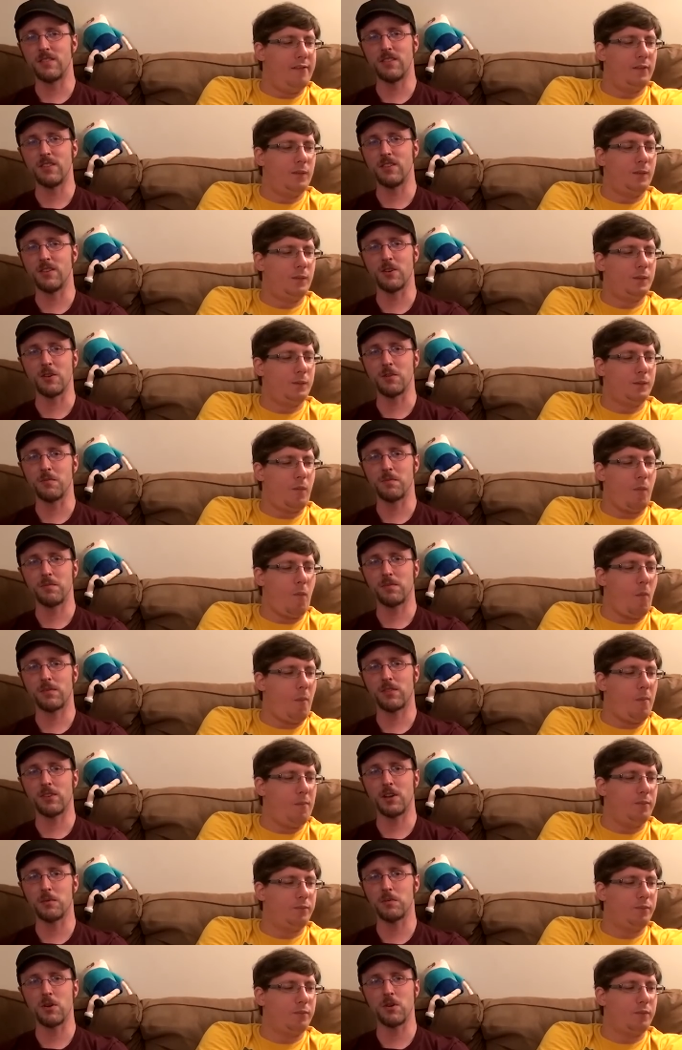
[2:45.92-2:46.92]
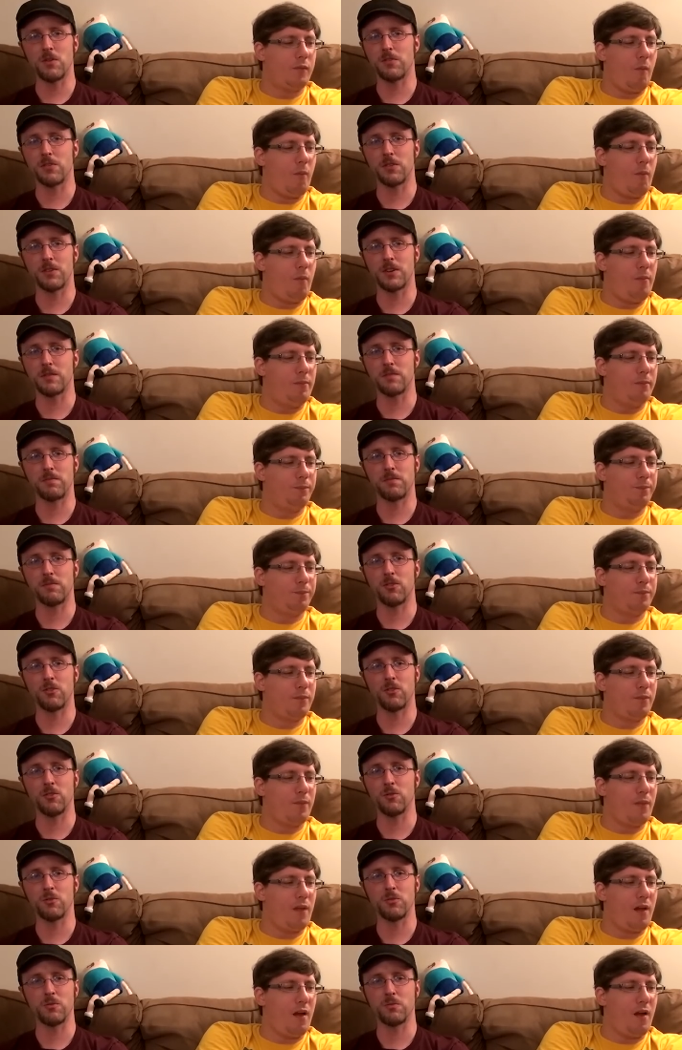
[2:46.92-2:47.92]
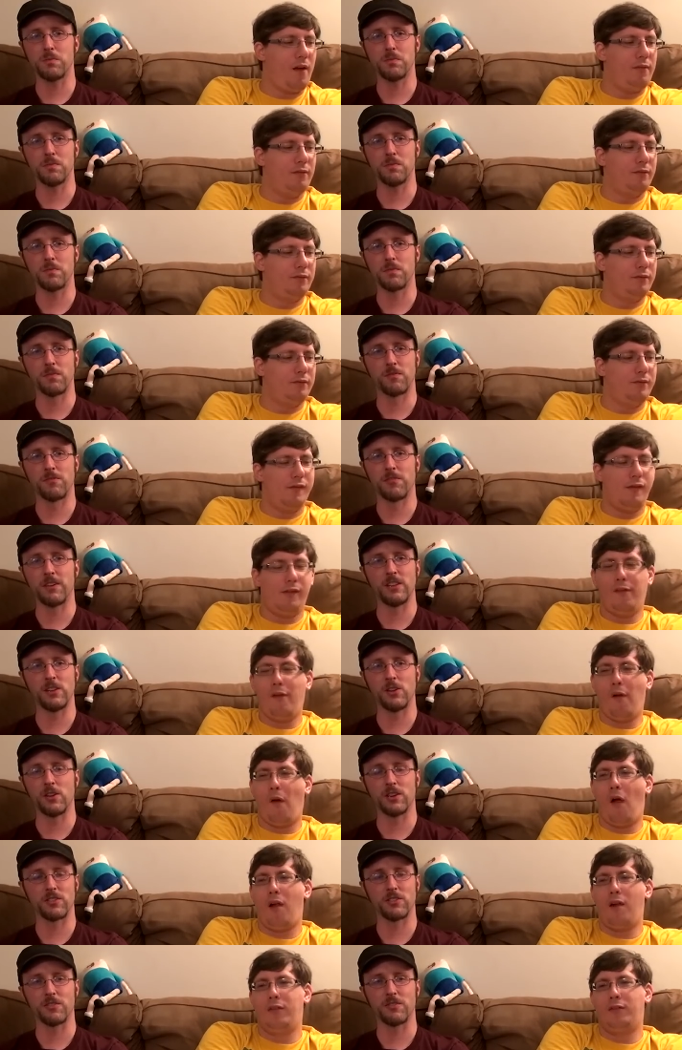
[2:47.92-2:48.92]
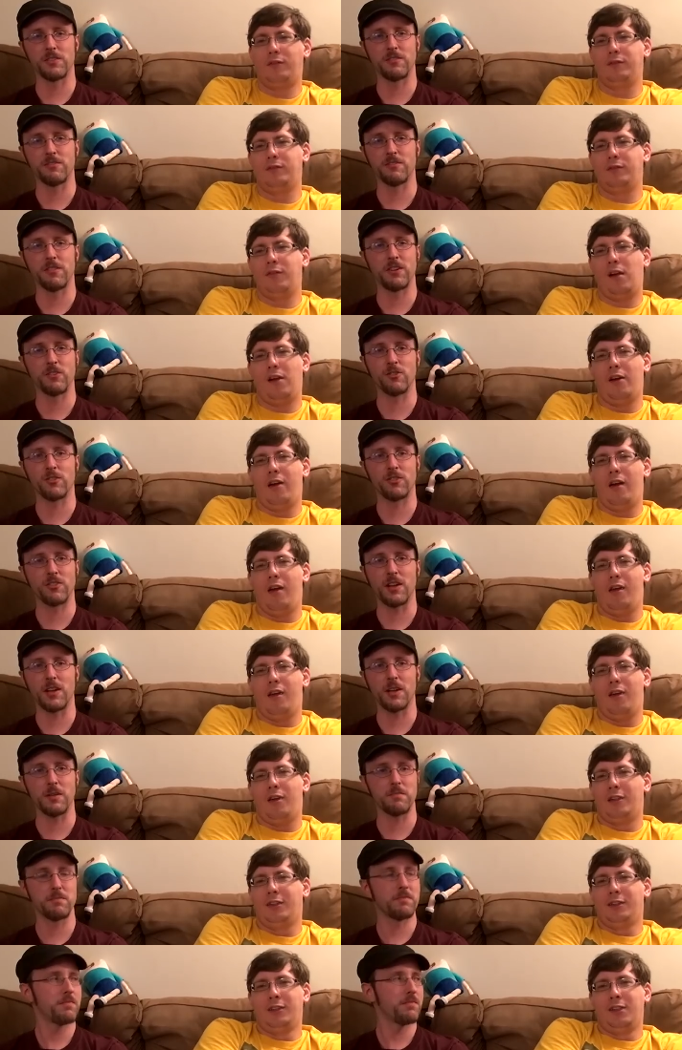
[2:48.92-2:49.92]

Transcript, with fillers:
Speaker 1: you know, come over and do vlogs of Adventure Time.